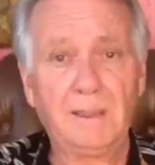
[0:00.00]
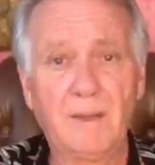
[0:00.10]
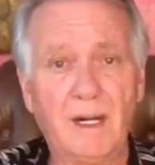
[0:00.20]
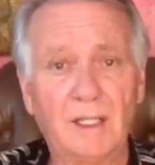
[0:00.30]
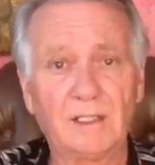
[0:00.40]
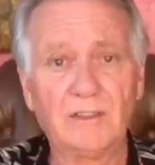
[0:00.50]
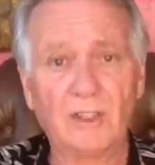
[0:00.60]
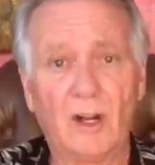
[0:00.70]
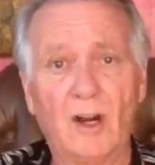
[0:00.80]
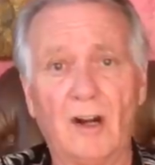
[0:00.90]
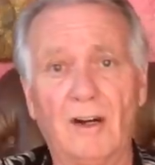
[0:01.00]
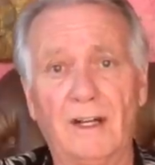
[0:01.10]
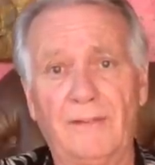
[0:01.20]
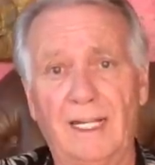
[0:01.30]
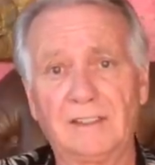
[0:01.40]
Americans are
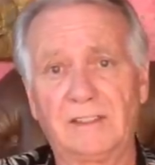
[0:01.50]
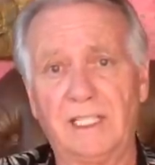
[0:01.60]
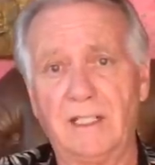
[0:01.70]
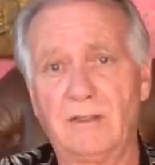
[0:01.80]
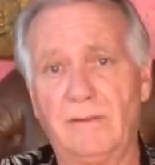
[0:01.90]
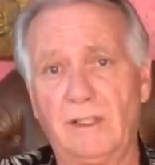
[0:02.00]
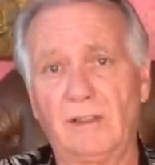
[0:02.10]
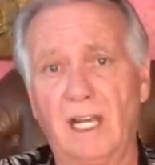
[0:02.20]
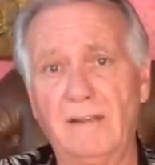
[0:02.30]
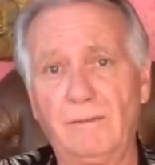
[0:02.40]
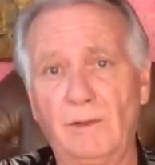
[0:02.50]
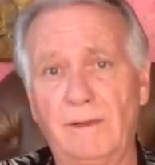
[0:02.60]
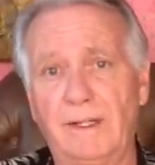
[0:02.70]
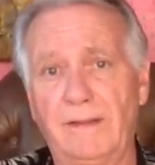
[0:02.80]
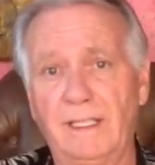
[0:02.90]
at that stage of their life where
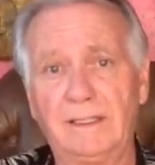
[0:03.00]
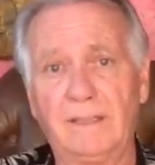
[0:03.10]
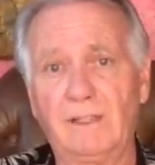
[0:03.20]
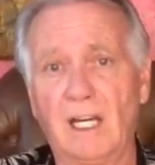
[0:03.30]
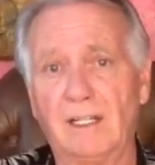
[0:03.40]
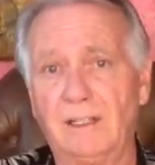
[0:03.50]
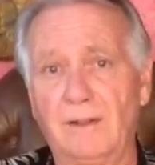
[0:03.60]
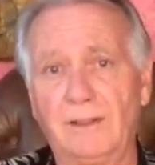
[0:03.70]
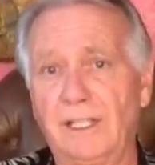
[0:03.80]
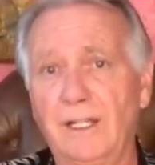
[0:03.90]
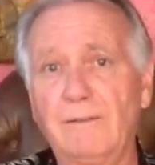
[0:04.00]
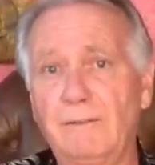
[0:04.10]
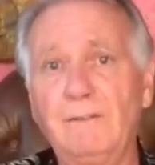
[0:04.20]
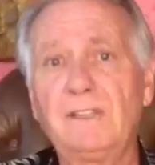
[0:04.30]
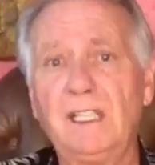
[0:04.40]
they think they've got another 10 or
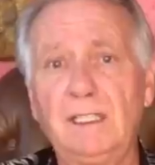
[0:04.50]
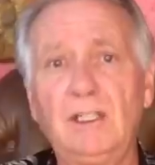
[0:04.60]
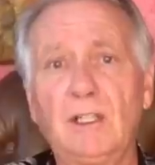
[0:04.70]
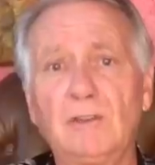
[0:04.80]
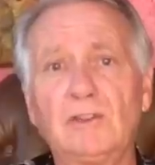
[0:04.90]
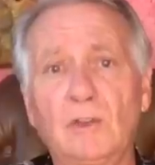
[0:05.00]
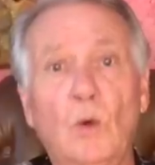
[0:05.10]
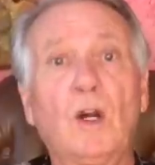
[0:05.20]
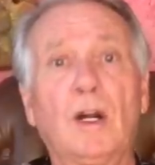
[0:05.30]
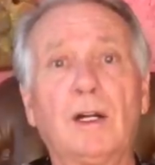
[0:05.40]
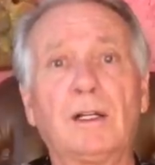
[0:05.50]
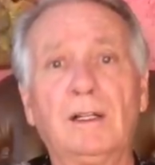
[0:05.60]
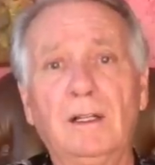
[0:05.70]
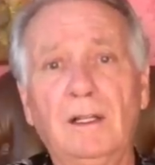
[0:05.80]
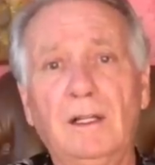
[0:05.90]
15 years to work,
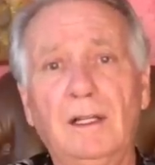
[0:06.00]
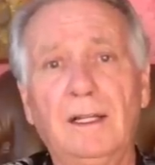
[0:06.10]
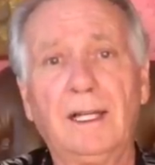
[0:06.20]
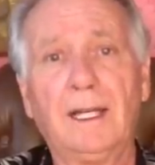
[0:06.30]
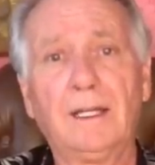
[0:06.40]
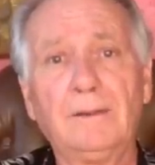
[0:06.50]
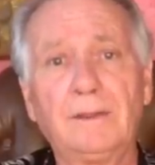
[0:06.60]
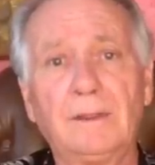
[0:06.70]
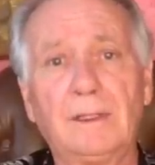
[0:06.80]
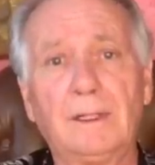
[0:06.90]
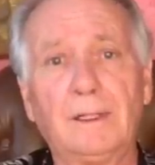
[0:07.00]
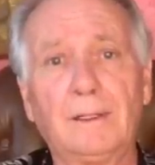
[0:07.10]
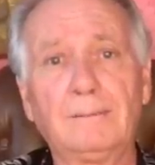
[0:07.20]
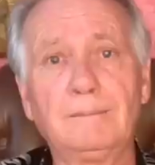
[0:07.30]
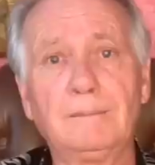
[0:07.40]
and
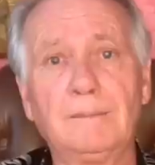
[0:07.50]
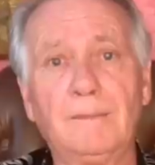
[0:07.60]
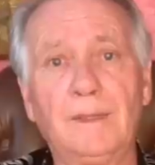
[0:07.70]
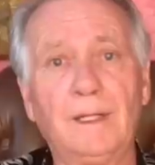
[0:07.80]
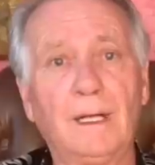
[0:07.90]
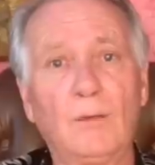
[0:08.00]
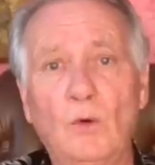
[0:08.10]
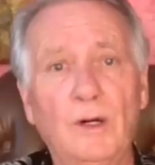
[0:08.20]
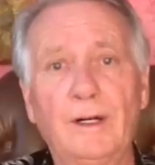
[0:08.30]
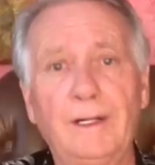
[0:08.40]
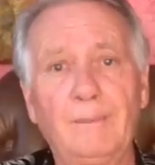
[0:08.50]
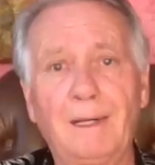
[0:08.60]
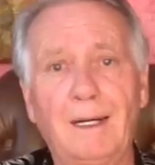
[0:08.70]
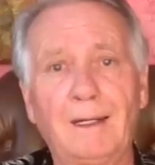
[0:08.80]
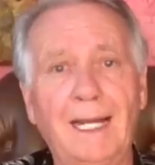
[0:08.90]
they're not worried
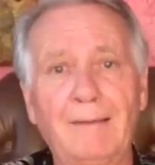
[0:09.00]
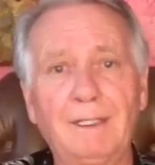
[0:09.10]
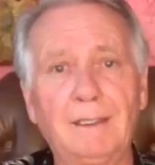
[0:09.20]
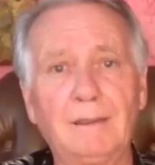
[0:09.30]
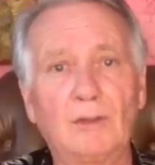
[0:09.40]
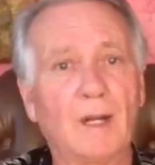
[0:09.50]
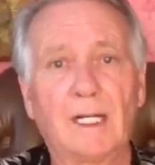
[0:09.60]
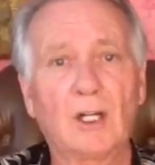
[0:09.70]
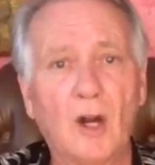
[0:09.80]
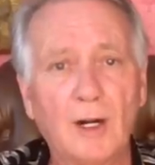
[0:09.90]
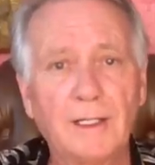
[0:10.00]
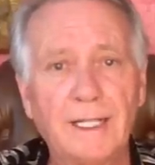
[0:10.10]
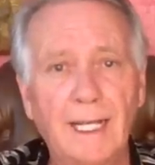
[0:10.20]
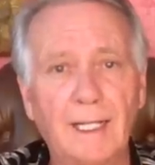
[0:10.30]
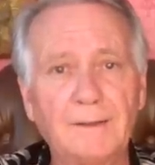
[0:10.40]
about having credit card
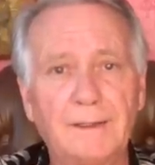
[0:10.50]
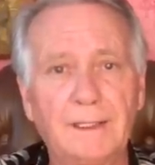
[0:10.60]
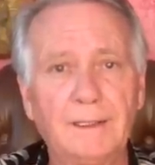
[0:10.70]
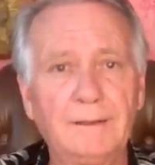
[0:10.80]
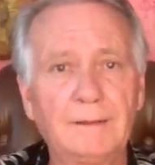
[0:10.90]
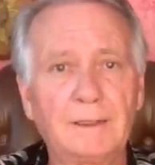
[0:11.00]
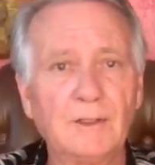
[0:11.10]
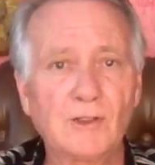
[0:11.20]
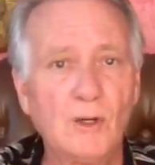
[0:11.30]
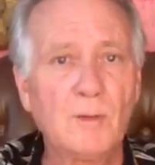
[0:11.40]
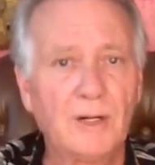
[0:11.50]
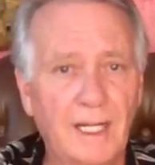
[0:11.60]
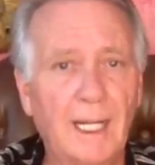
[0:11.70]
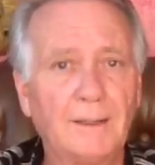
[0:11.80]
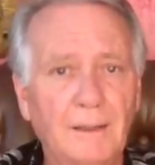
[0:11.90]
debt and consumer
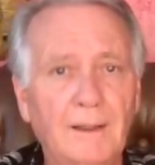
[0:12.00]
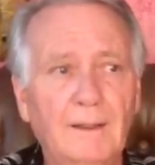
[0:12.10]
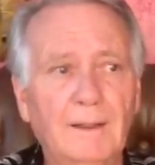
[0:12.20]
debt.